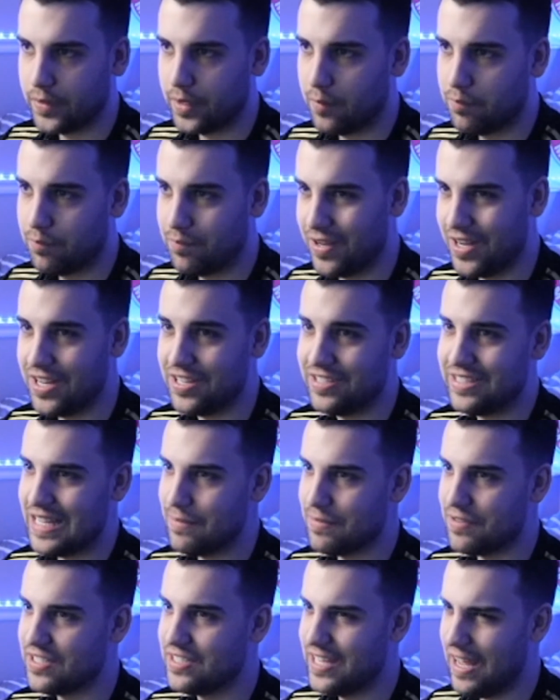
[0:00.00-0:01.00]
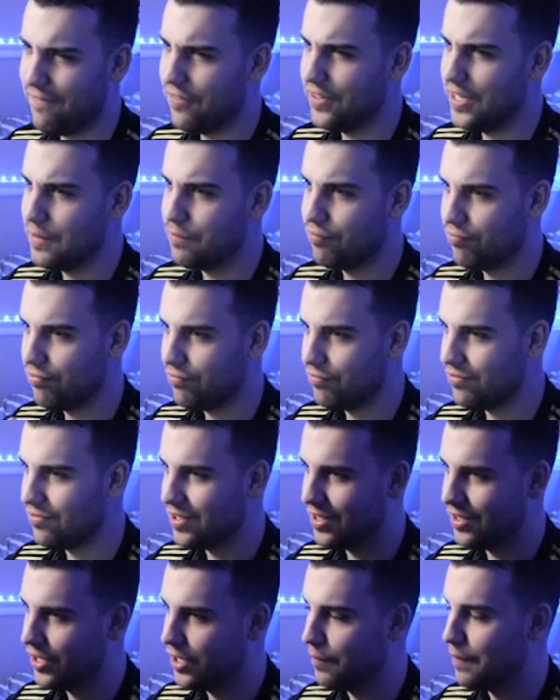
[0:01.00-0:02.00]
but his team is definitely a little
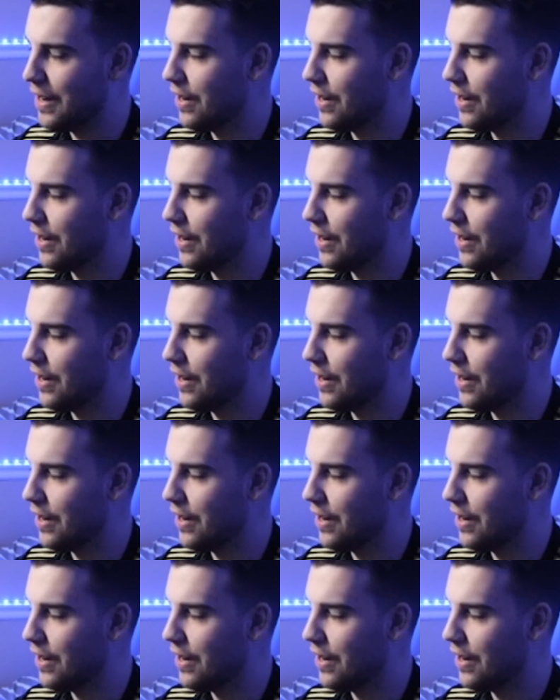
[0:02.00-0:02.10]
better than